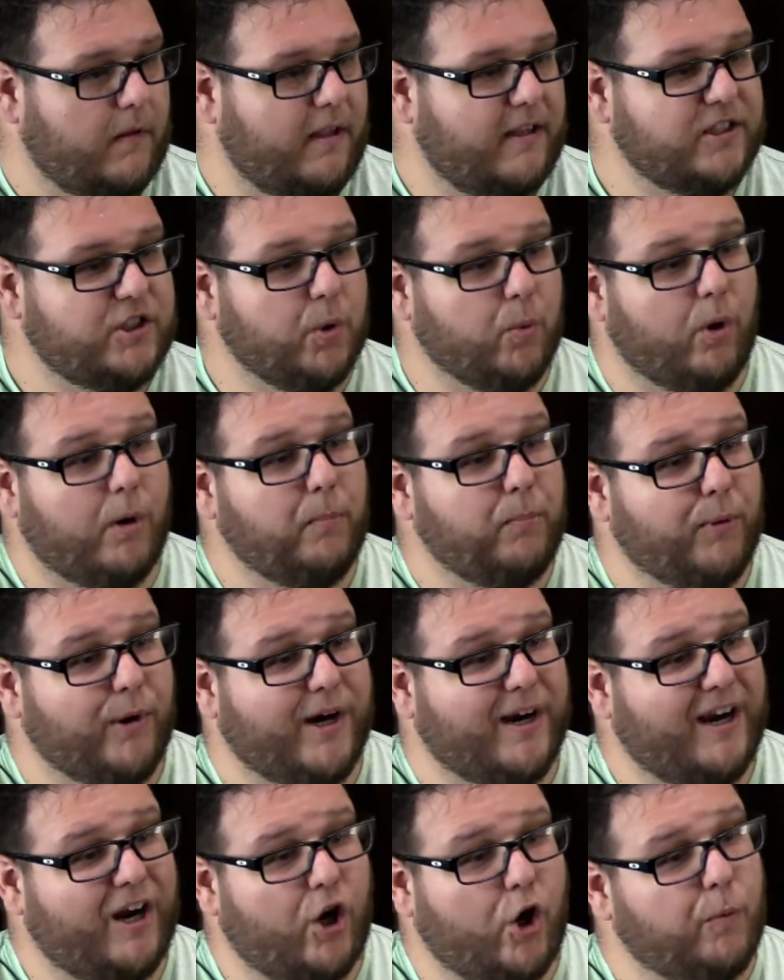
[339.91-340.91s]
It's the one
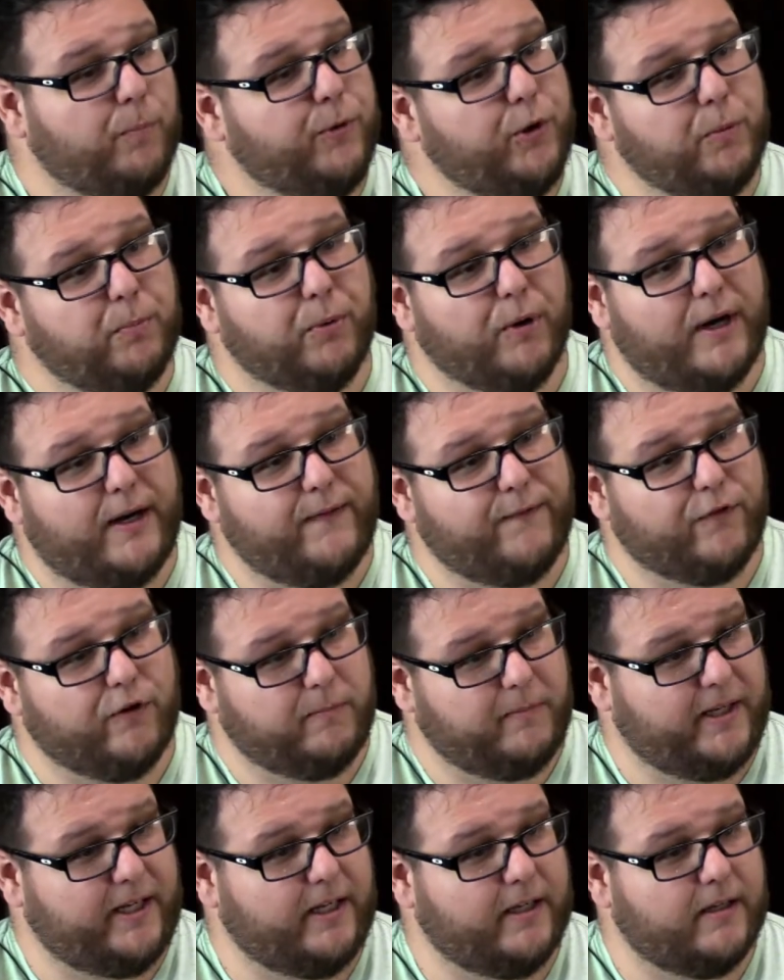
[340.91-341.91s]
prayer I hope you pray for
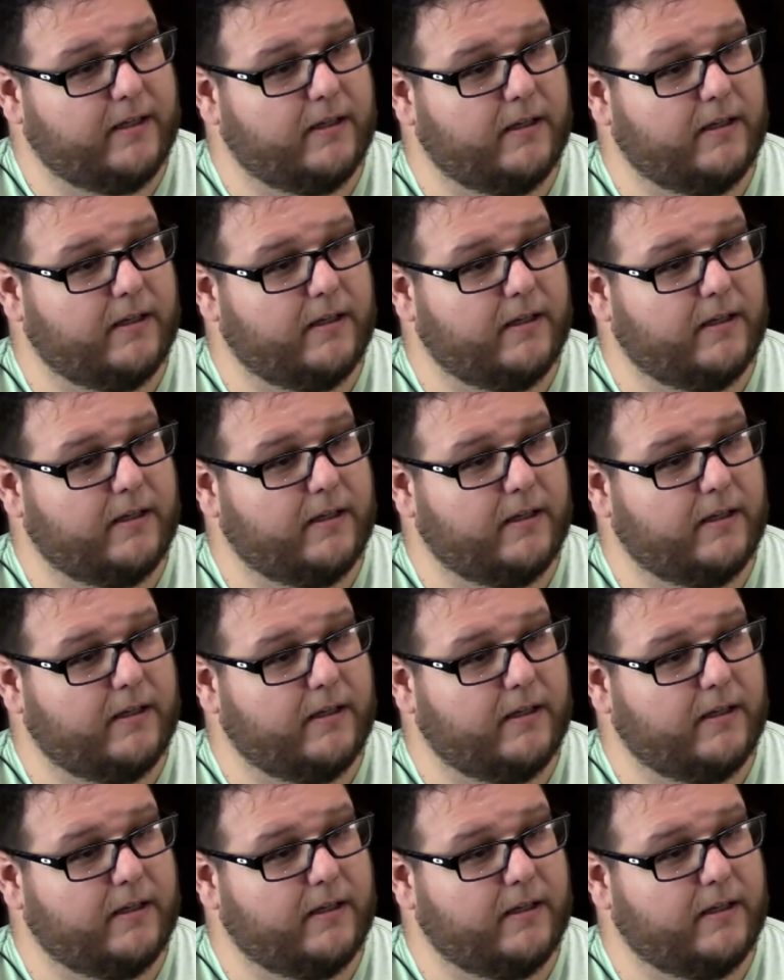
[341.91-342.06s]
me.